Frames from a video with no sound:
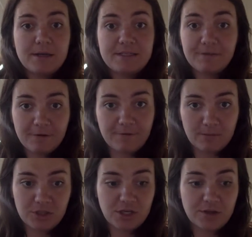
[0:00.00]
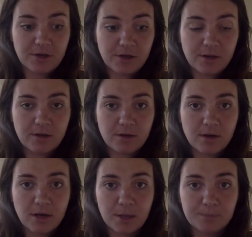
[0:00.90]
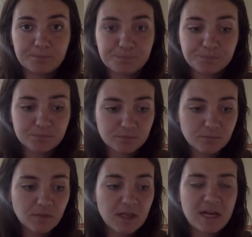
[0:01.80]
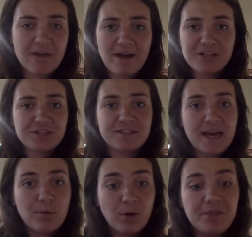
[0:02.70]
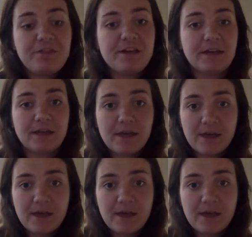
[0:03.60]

different from each other. And if I just say one thing